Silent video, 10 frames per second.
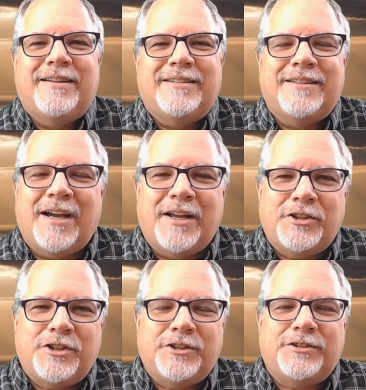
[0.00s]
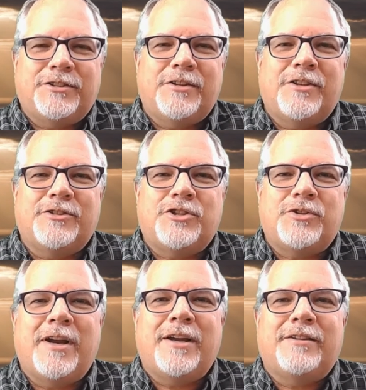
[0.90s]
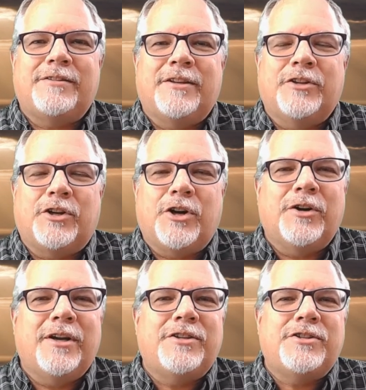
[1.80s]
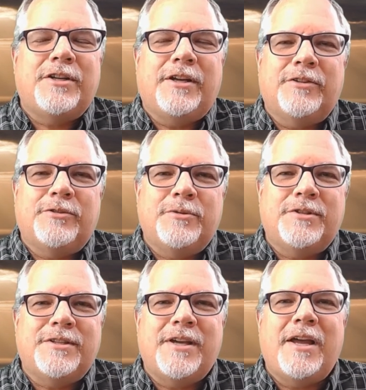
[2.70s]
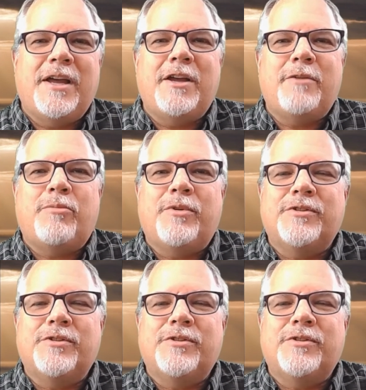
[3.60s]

It's not just the strength and the courage to get through today, but